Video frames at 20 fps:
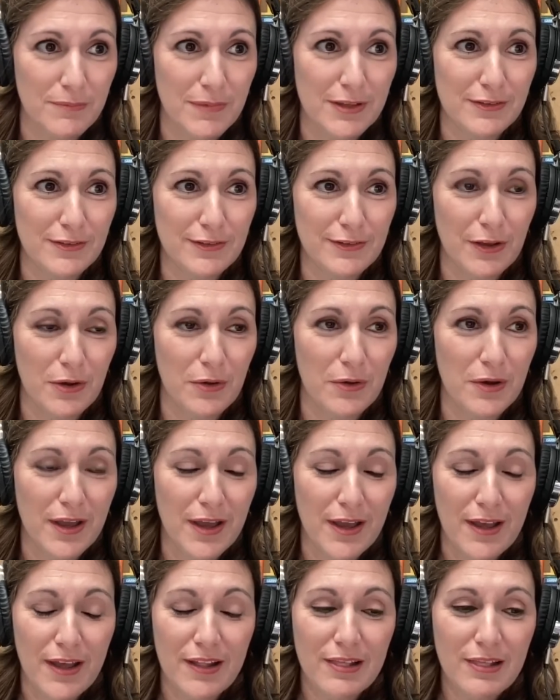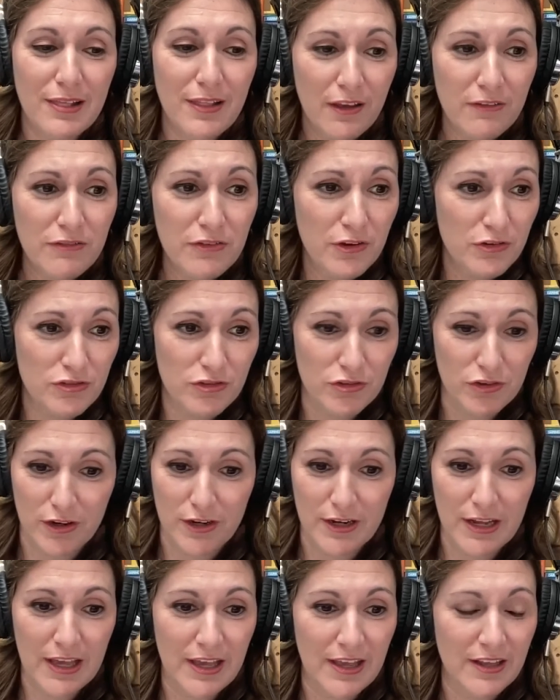And so love your
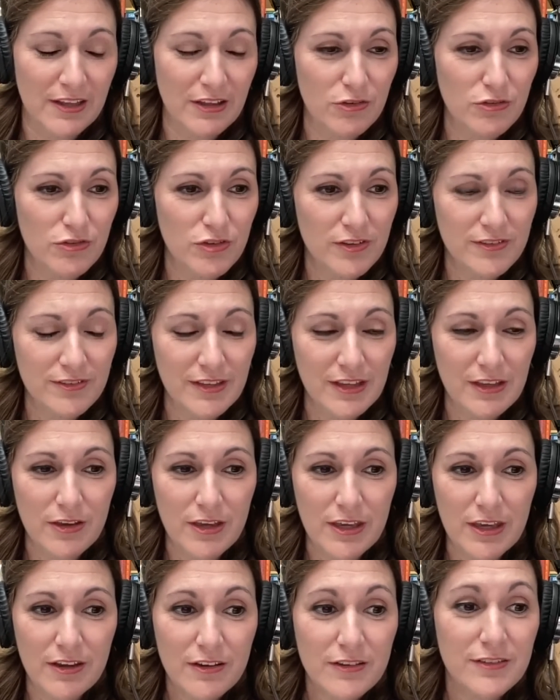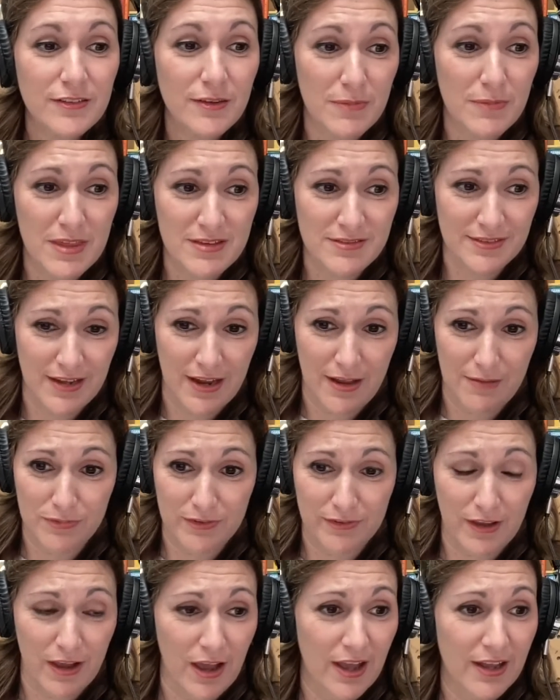journey. And you hear some of these names,
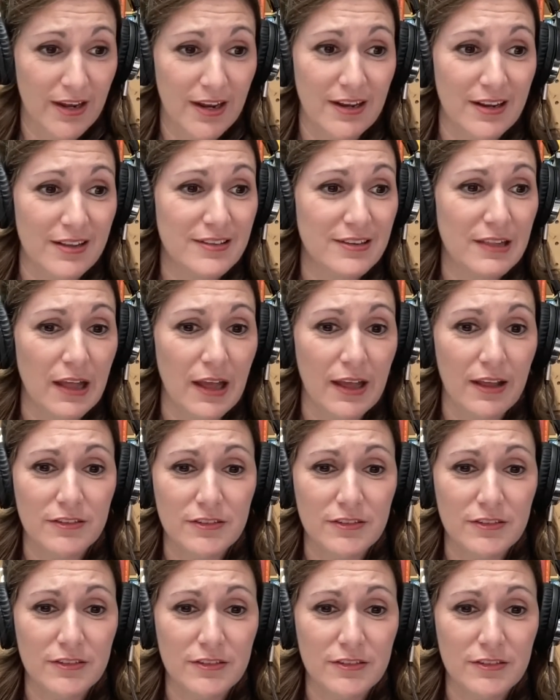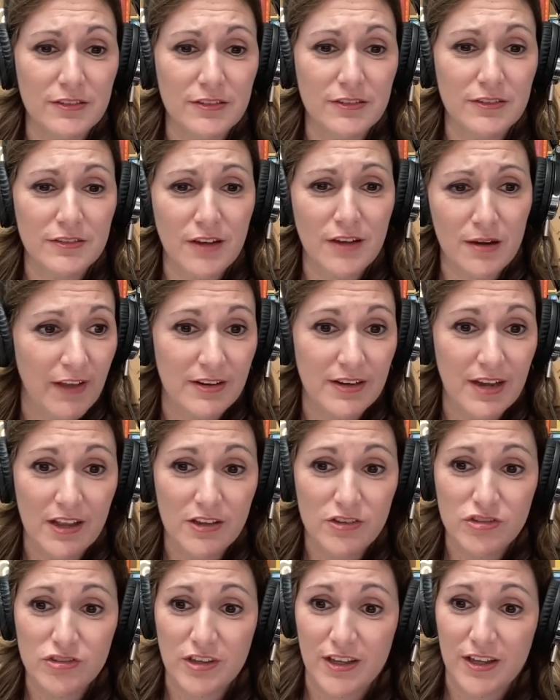Scott, and it's like Starbucks
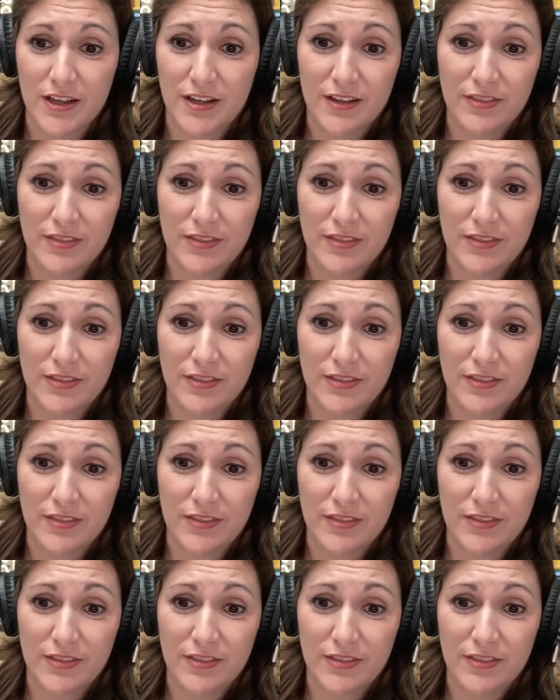Foundation.